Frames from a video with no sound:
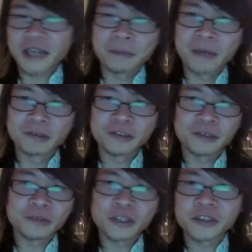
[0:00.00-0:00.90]
amount
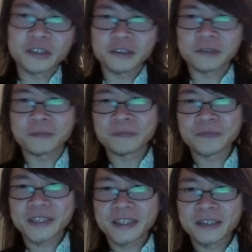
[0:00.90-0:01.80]
of chases,
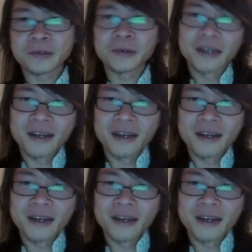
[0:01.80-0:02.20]
mm-hmm.